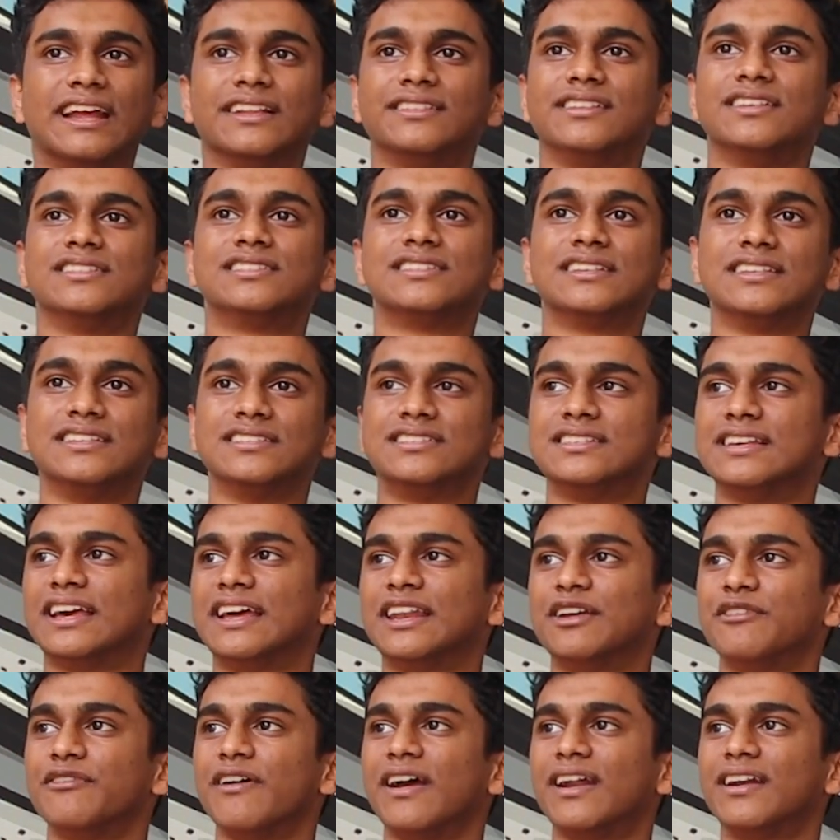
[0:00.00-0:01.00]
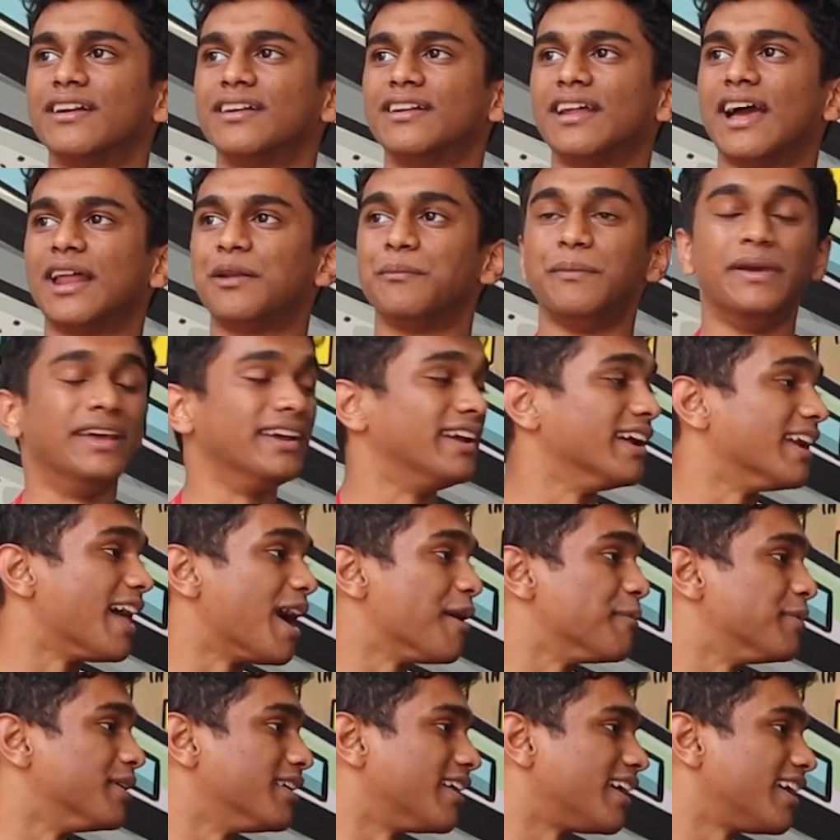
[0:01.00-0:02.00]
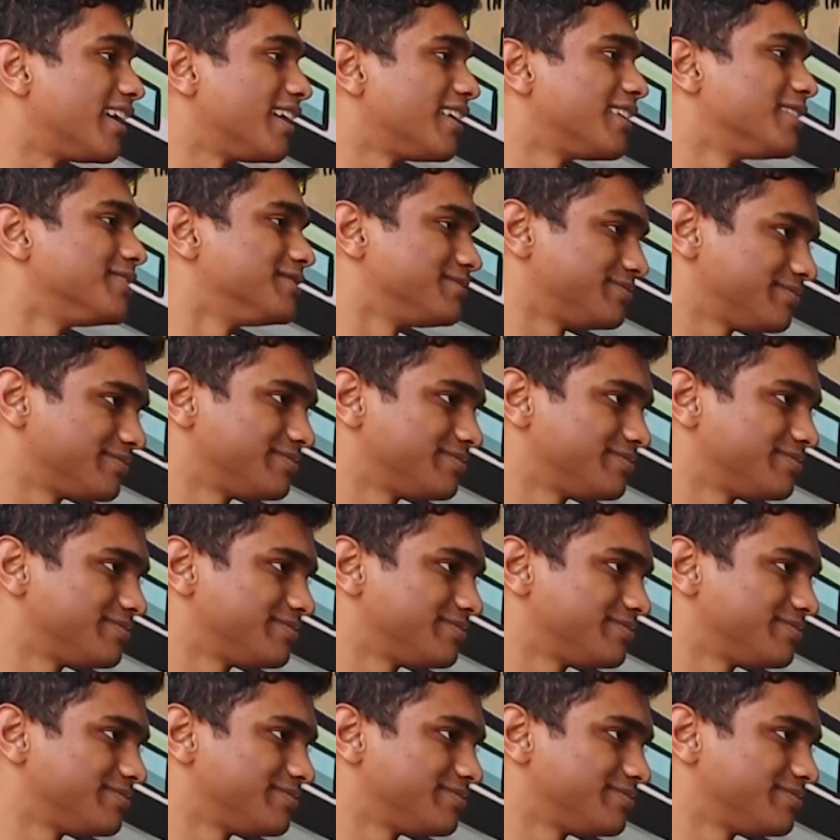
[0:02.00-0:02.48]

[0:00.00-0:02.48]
create this insane event and make it happen, right?